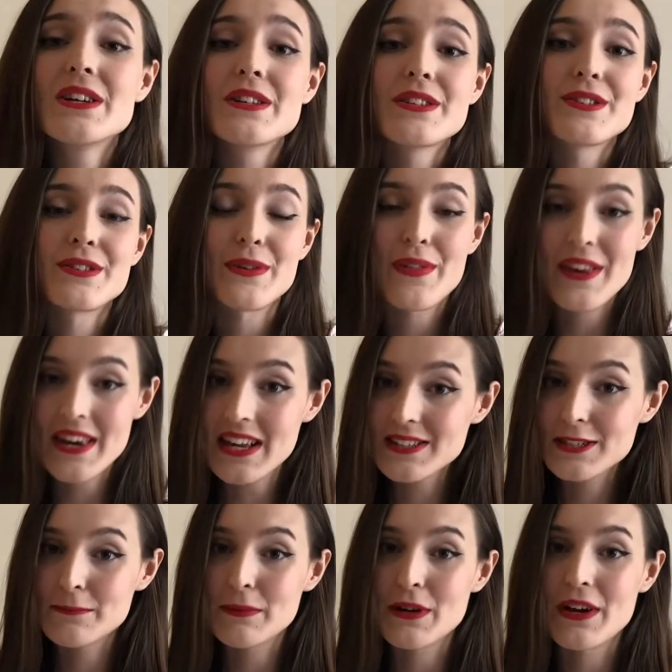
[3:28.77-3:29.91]
So the next
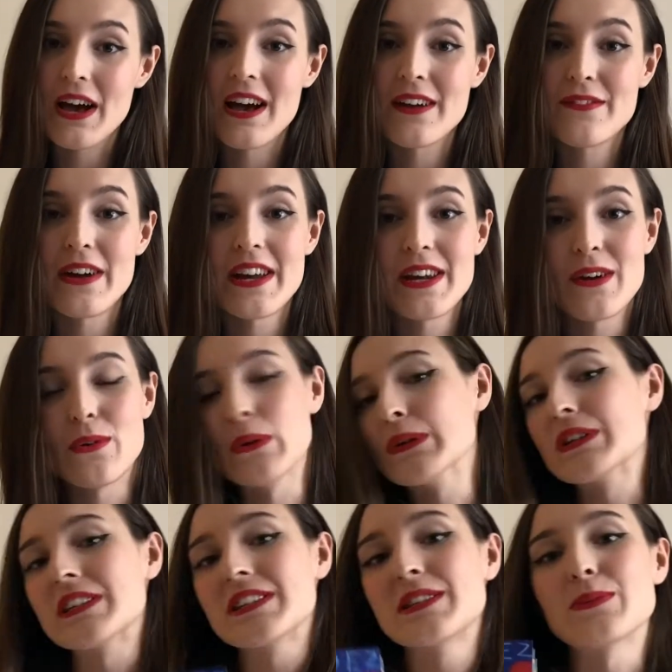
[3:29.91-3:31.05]
book I read in
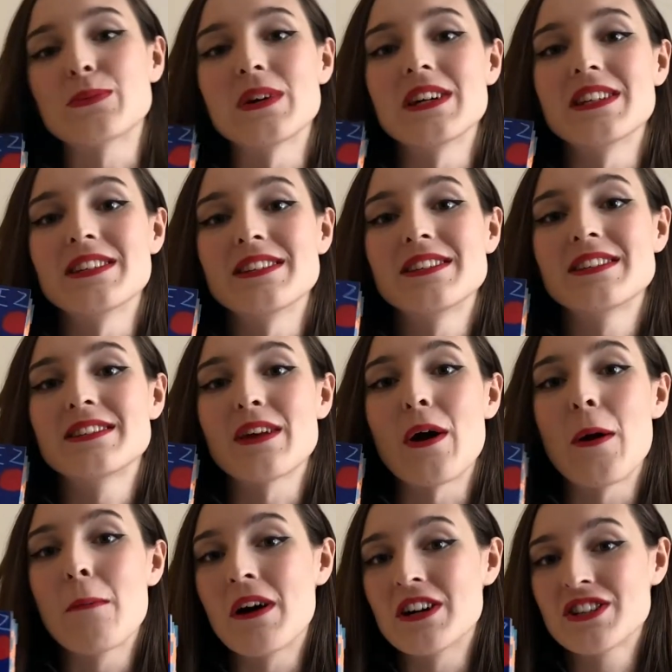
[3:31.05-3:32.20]
August was
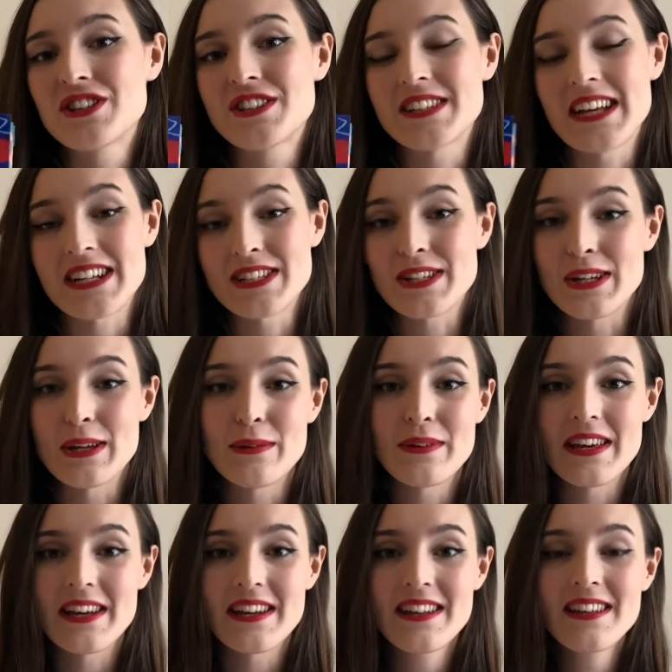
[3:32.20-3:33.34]
Homage to
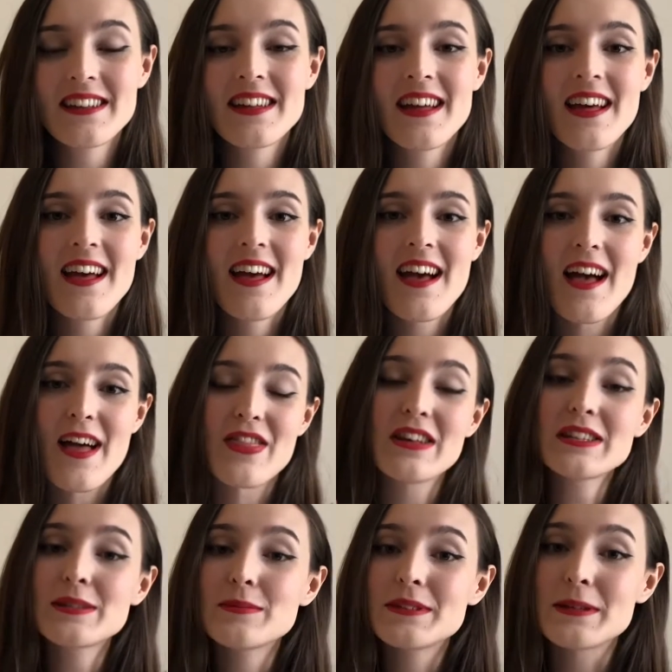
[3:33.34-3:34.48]
Catalonia.
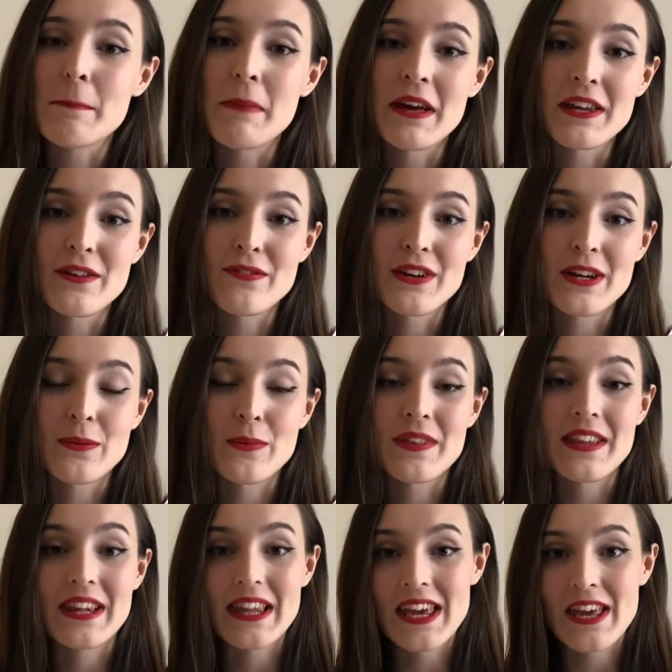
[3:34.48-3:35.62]
This was a buddy read with
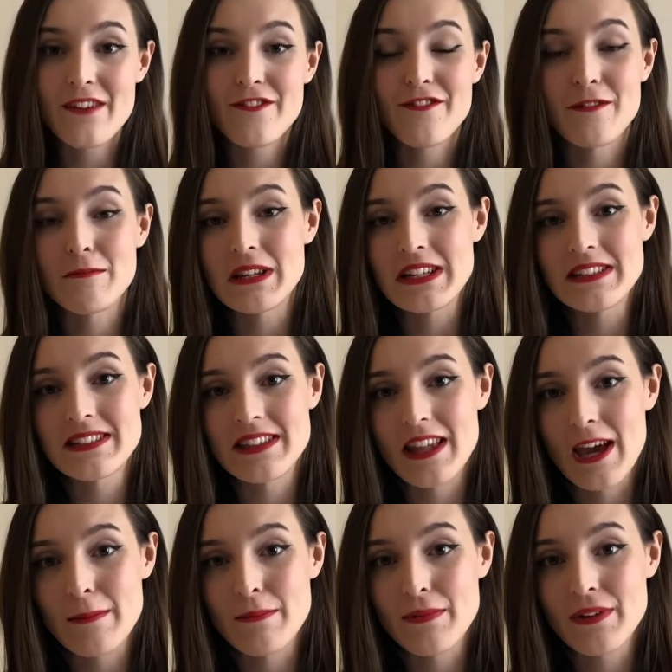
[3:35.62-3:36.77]
Lee from Lee's
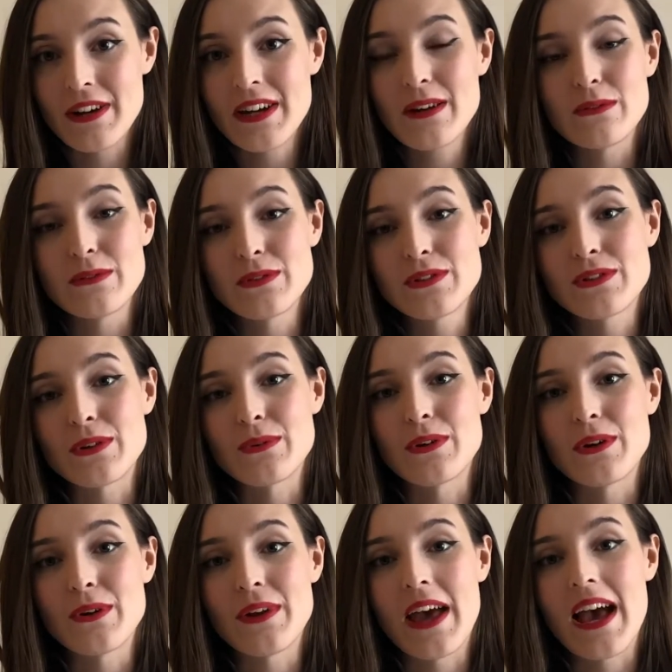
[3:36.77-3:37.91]
Library, also
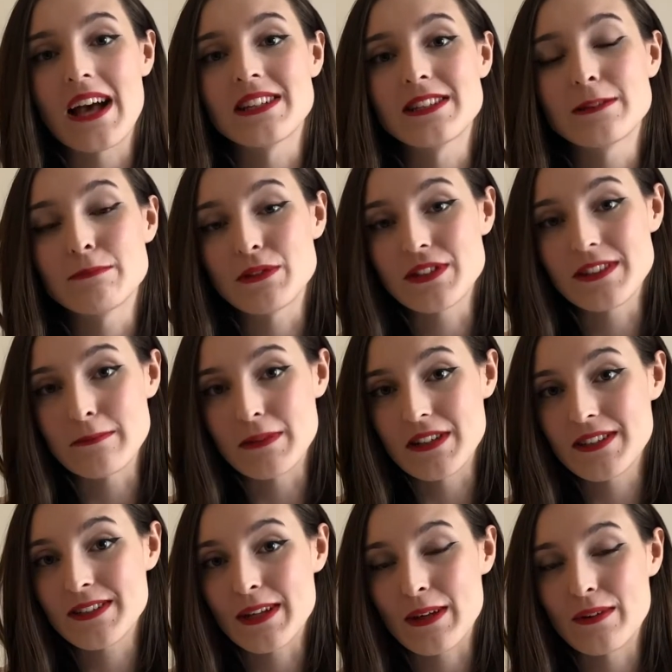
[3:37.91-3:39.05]
known as Books in
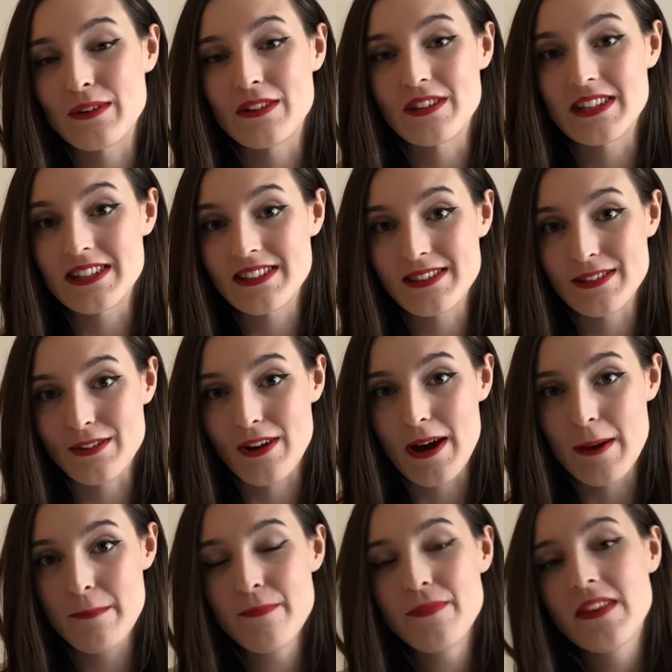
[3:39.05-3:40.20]
Barcelona on
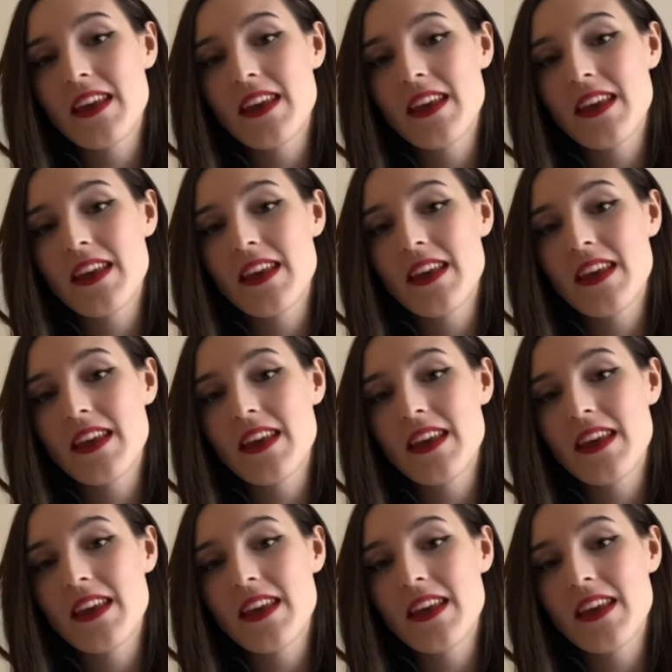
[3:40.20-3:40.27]
Instagram.